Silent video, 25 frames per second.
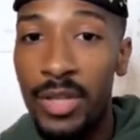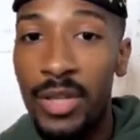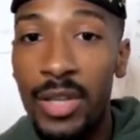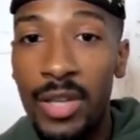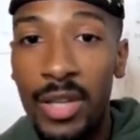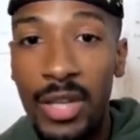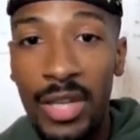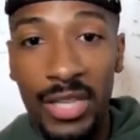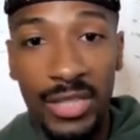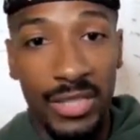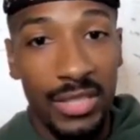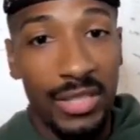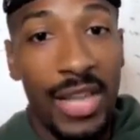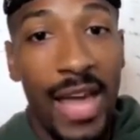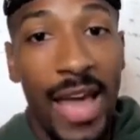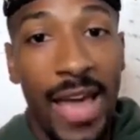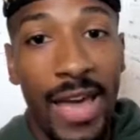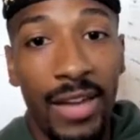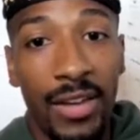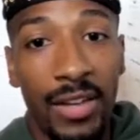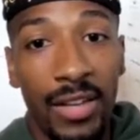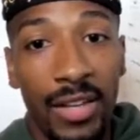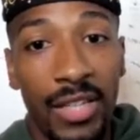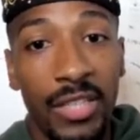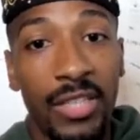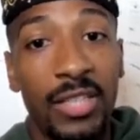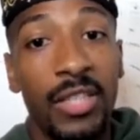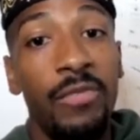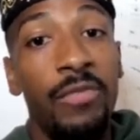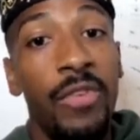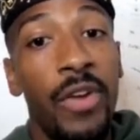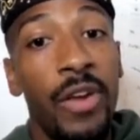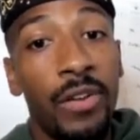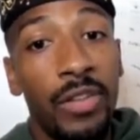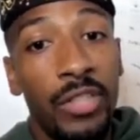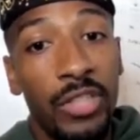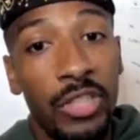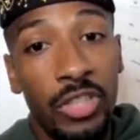It's not. It's a
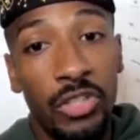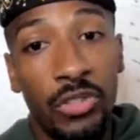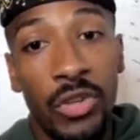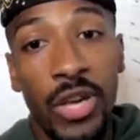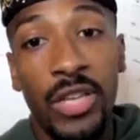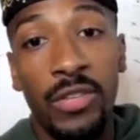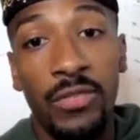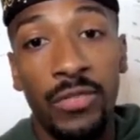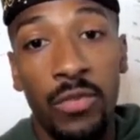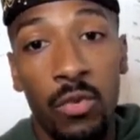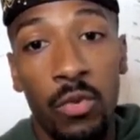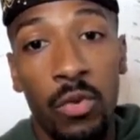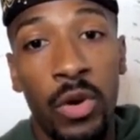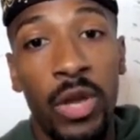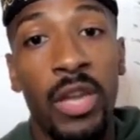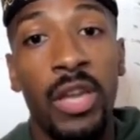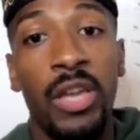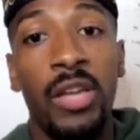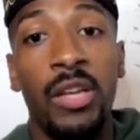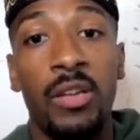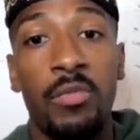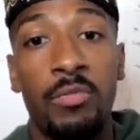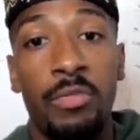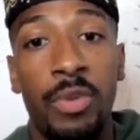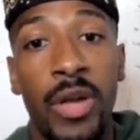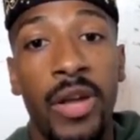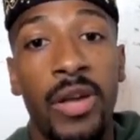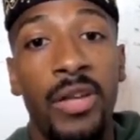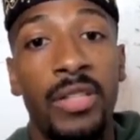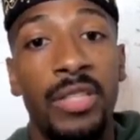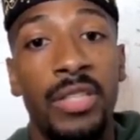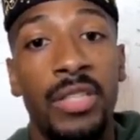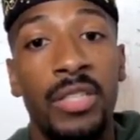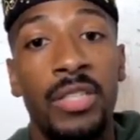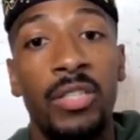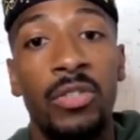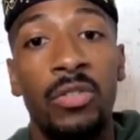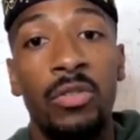very stressful one in
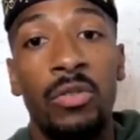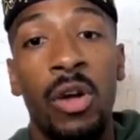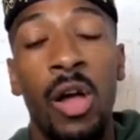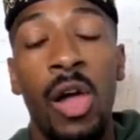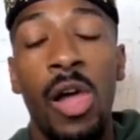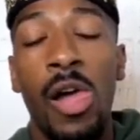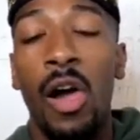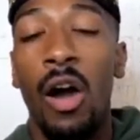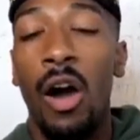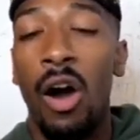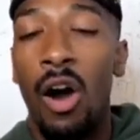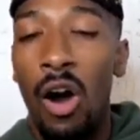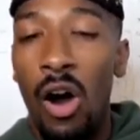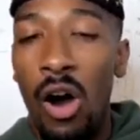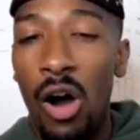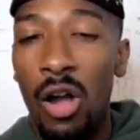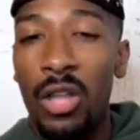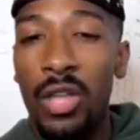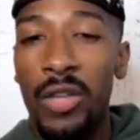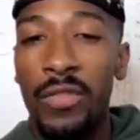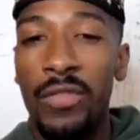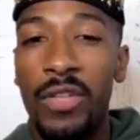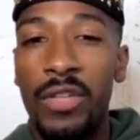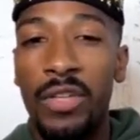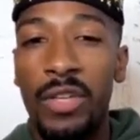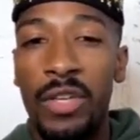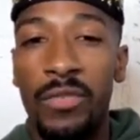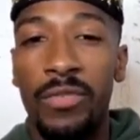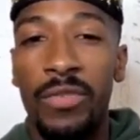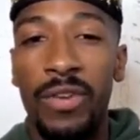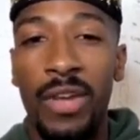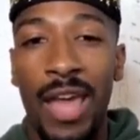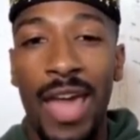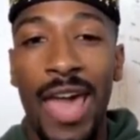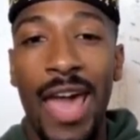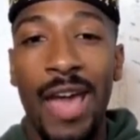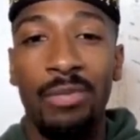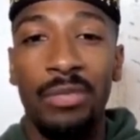comparison to all of the
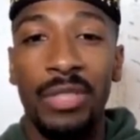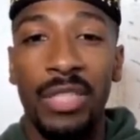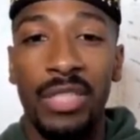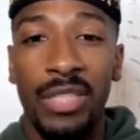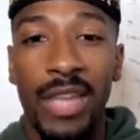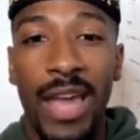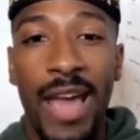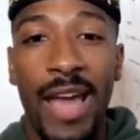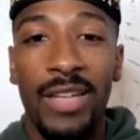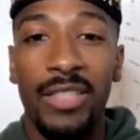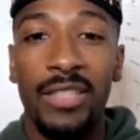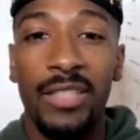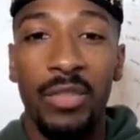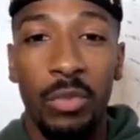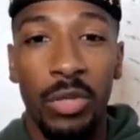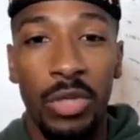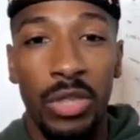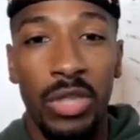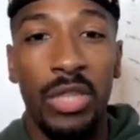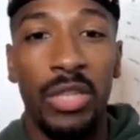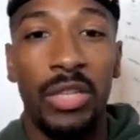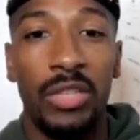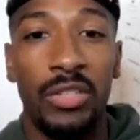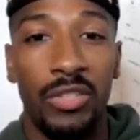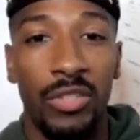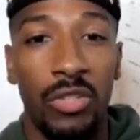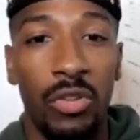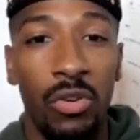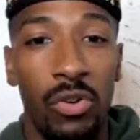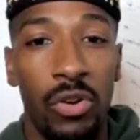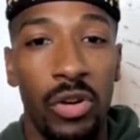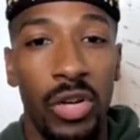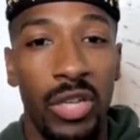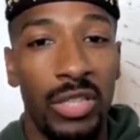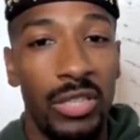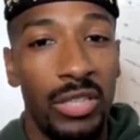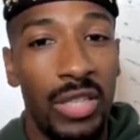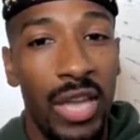different apps that's actually within the
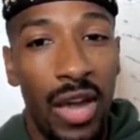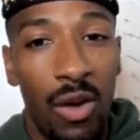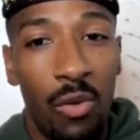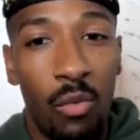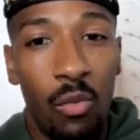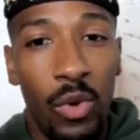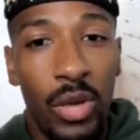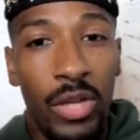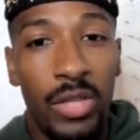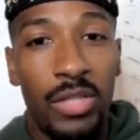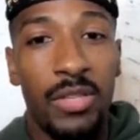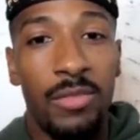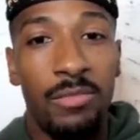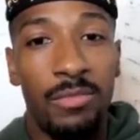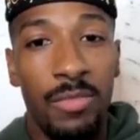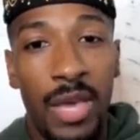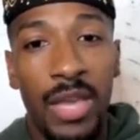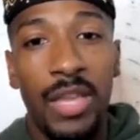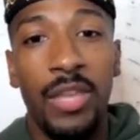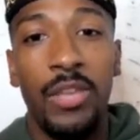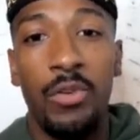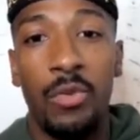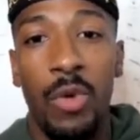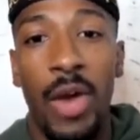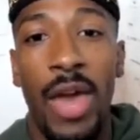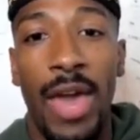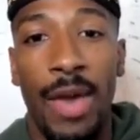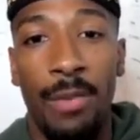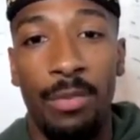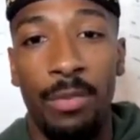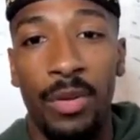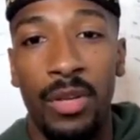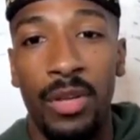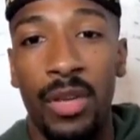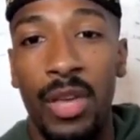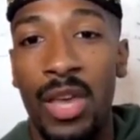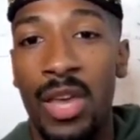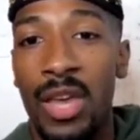store. It's not one to make you
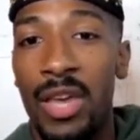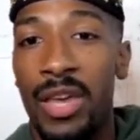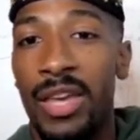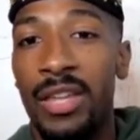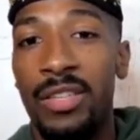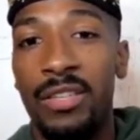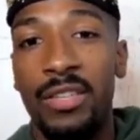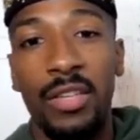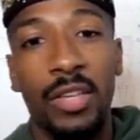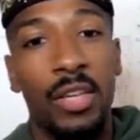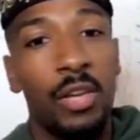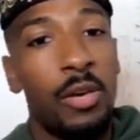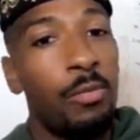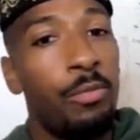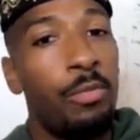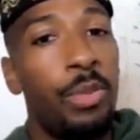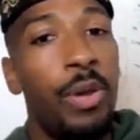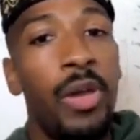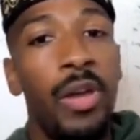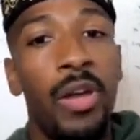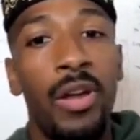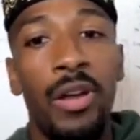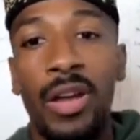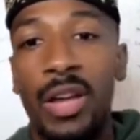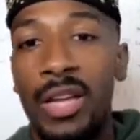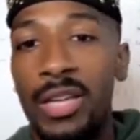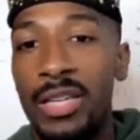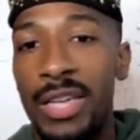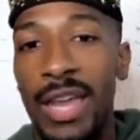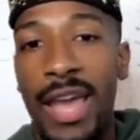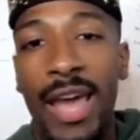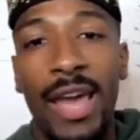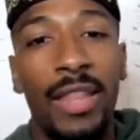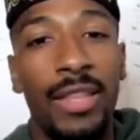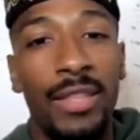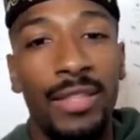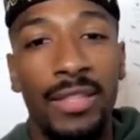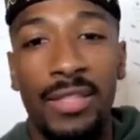happy. It's a compare
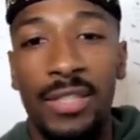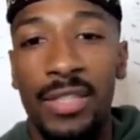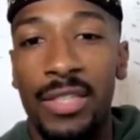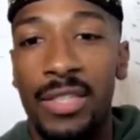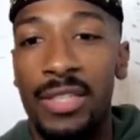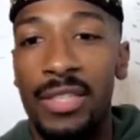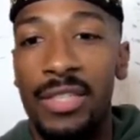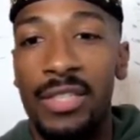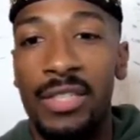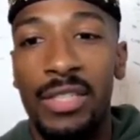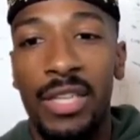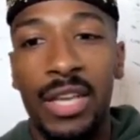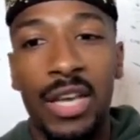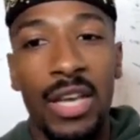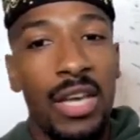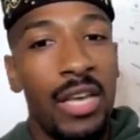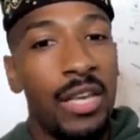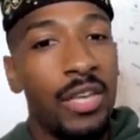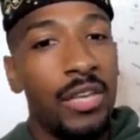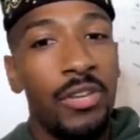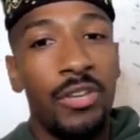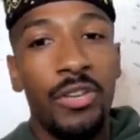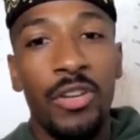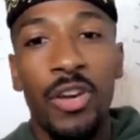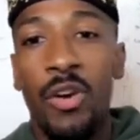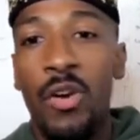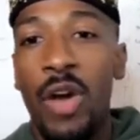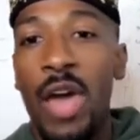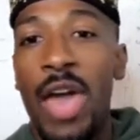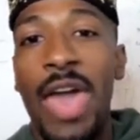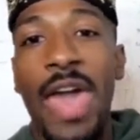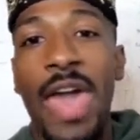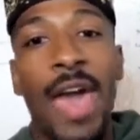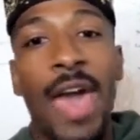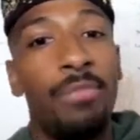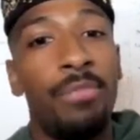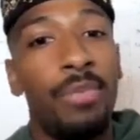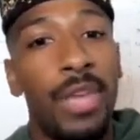analysis, you know,
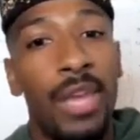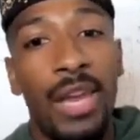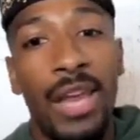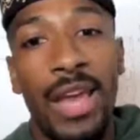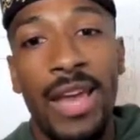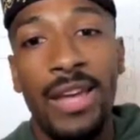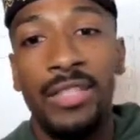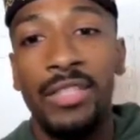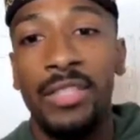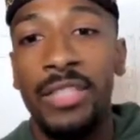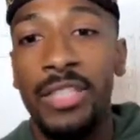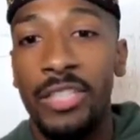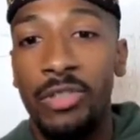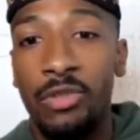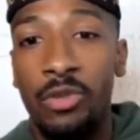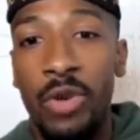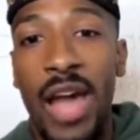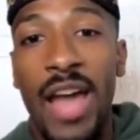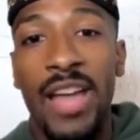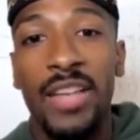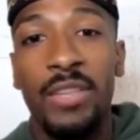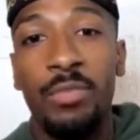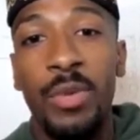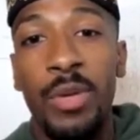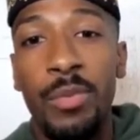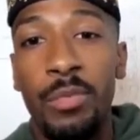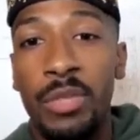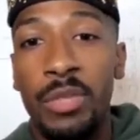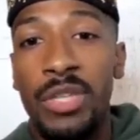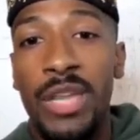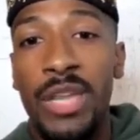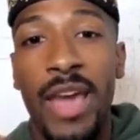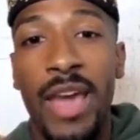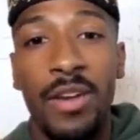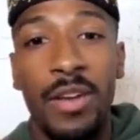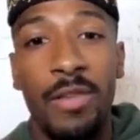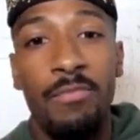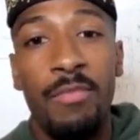app that actually drives people
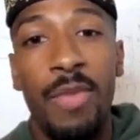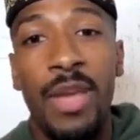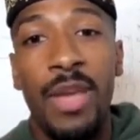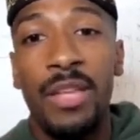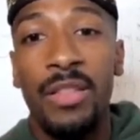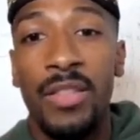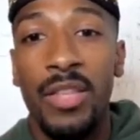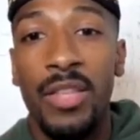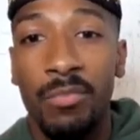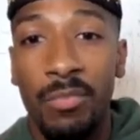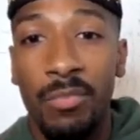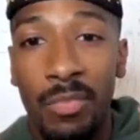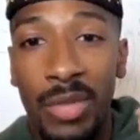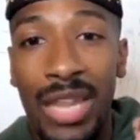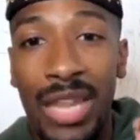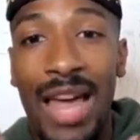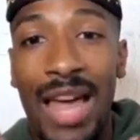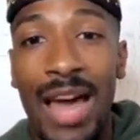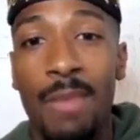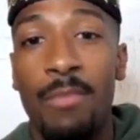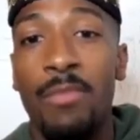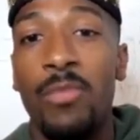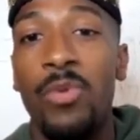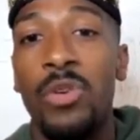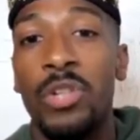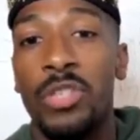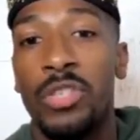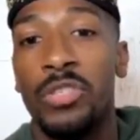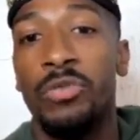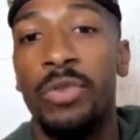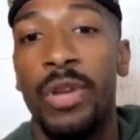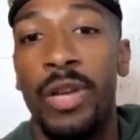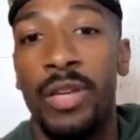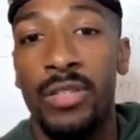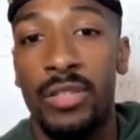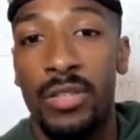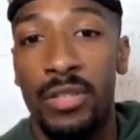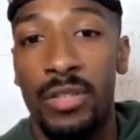down and make them a lot more
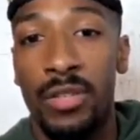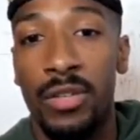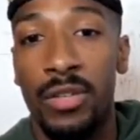stressful.